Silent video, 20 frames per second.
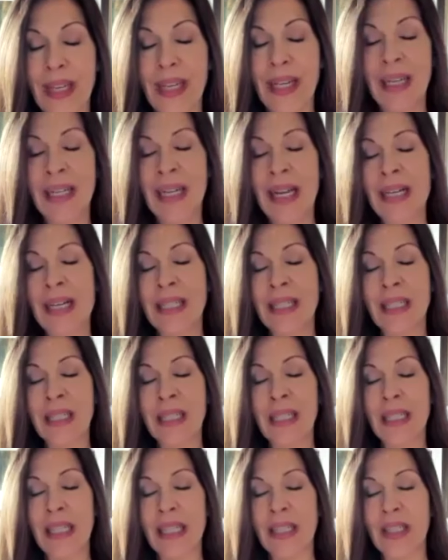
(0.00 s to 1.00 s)
And as a
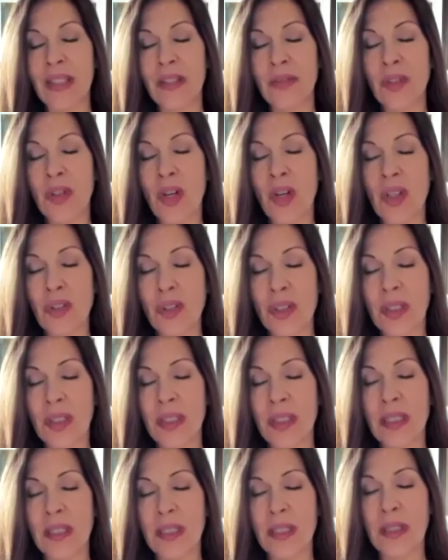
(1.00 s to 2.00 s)
collective
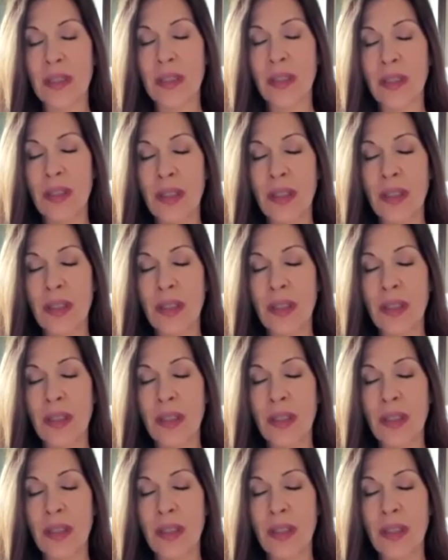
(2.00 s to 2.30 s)
consciousness,